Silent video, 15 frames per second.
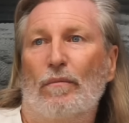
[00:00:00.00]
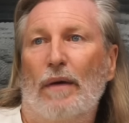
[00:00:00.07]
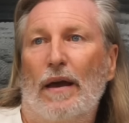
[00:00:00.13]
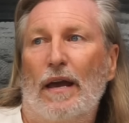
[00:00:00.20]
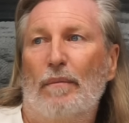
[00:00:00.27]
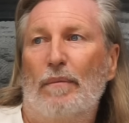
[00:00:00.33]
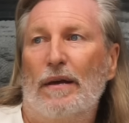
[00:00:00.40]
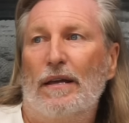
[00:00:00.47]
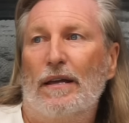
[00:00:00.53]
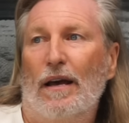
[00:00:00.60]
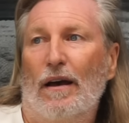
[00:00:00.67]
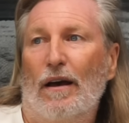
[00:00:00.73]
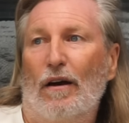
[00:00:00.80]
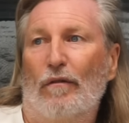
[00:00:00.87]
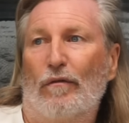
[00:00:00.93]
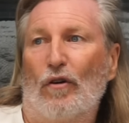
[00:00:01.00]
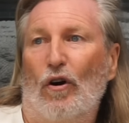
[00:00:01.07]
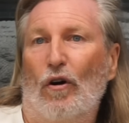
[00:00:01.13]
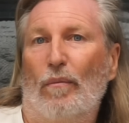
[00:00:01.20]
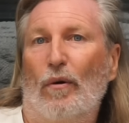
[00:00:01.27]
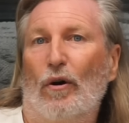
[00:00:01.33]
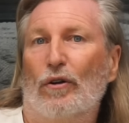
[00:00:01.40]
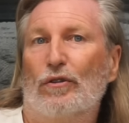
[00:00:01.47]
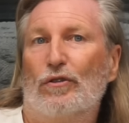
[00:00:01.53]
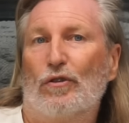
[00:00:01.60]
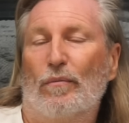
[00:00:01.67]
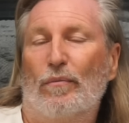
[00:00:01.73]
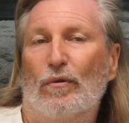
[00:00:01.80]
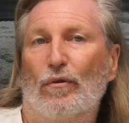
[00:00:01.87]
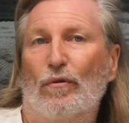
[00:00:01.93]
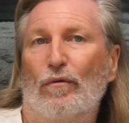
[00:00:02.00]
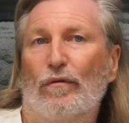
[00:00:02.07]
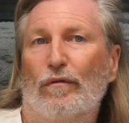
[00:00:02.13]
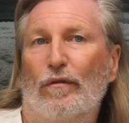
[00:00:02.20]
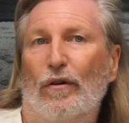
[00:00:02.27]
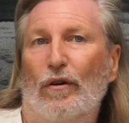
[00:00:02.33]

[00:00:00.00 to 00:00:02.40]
maybe have got a point to prove,